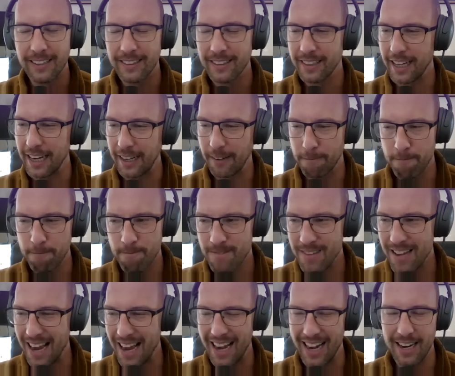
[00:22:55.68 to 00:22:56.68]
like
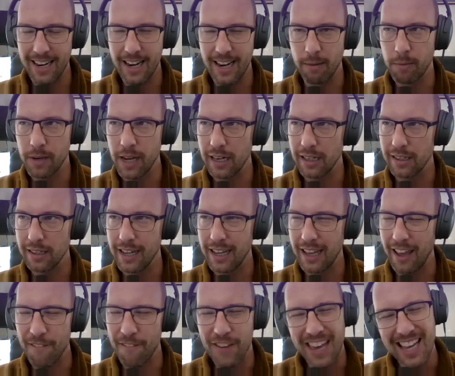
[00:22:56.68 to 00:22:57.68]
I'm kind of like,
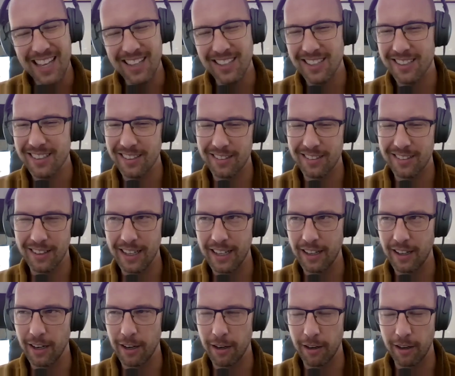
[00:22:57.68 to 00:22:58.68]
if he's
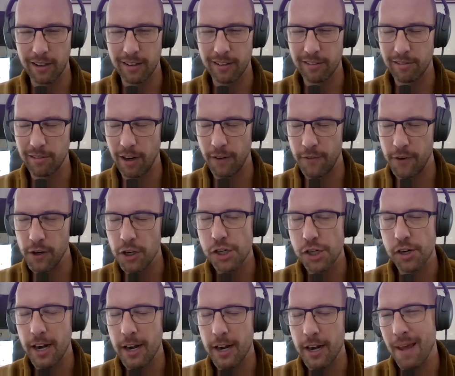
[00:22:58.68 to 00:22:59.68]
like if you're
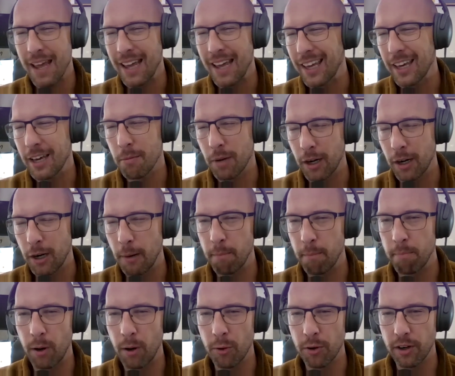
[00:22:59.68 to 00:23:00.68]
trying to make him a
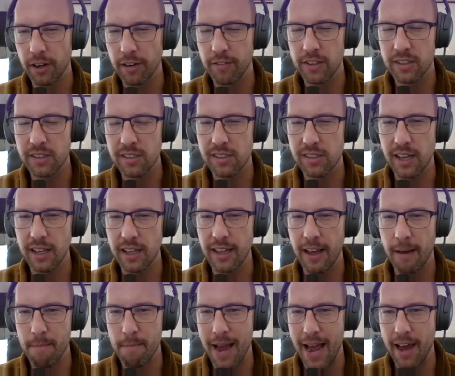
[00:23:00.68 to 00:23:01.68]
component of this thing
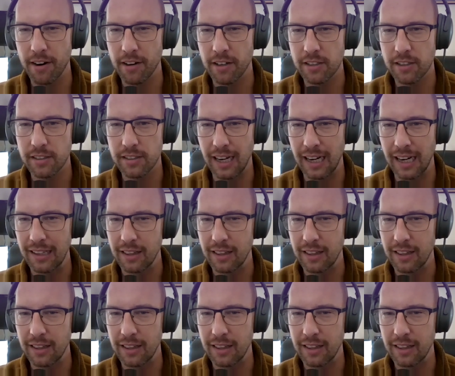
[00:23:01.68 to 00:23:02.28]
that matters, I